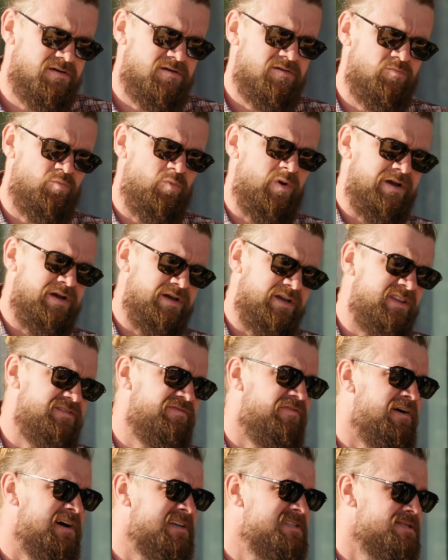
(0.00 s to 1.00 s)
where
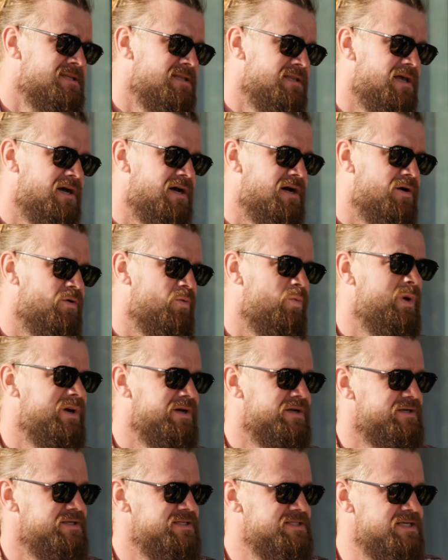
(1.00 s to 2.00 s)
it's fast now,
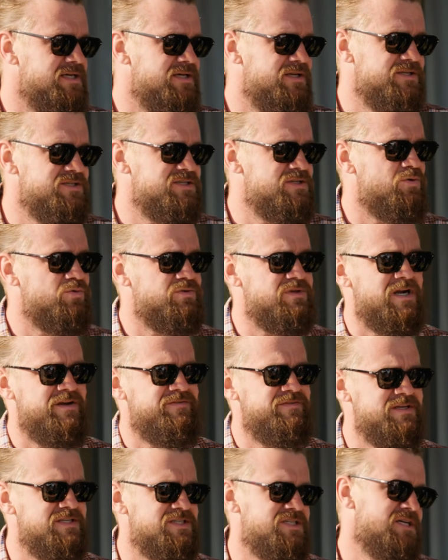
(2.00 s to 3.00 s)
there is no
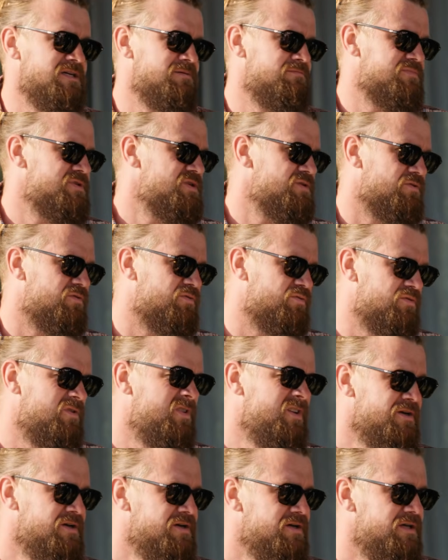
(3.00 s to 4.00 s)
traffic jam. So
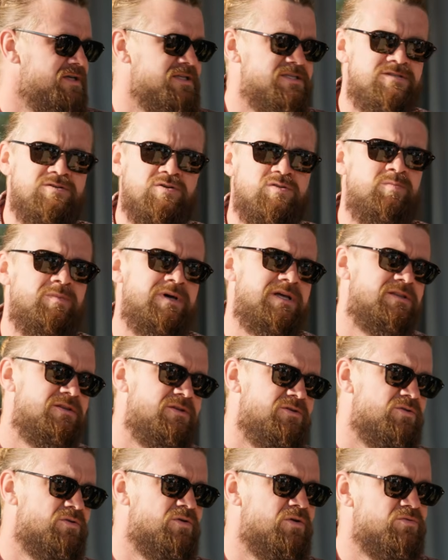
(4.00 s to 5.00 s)
it's not
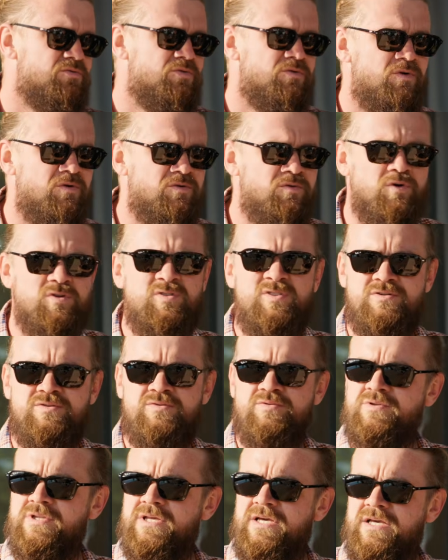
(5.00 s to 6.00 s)
matter you go to Kotor
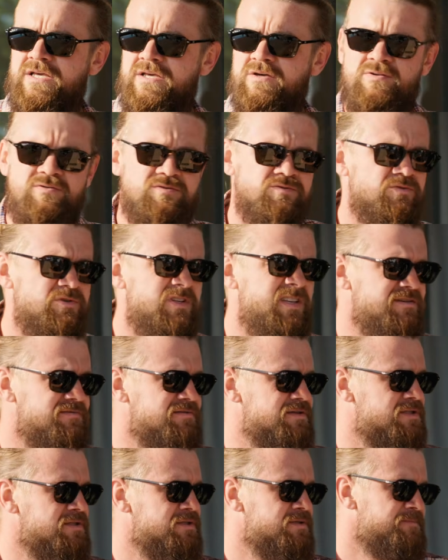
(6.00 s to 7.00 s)
today or to
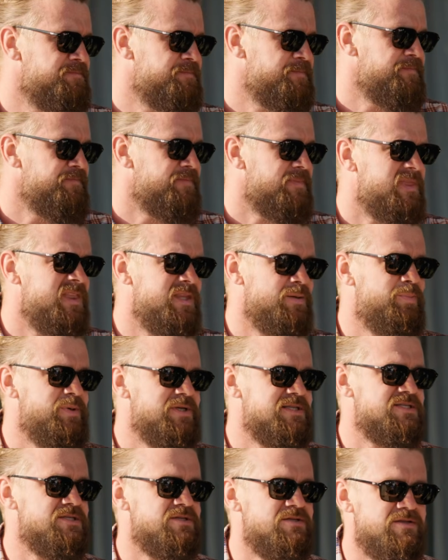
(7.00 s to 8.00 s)
Tivat.
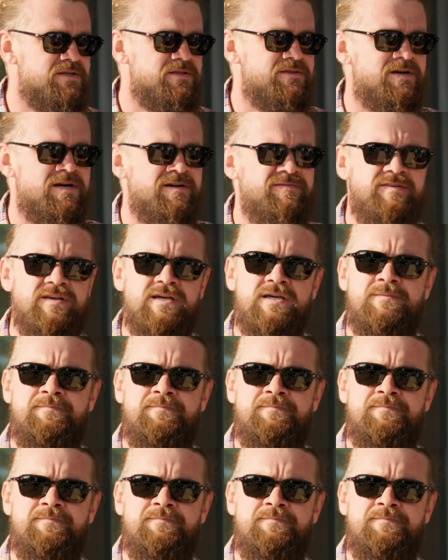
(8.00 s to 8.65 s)
Depends on the traffic.